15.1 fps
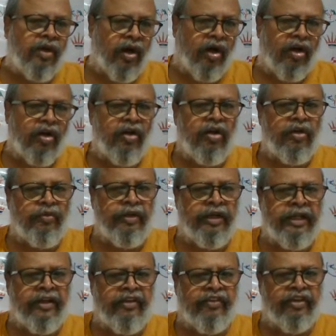or
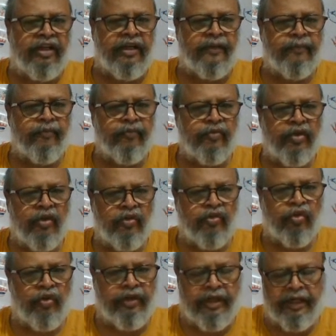winning easily.
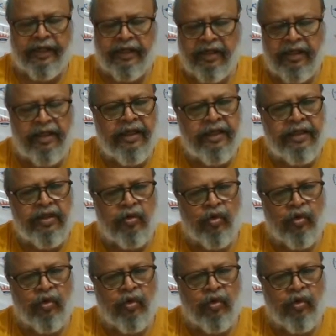So here he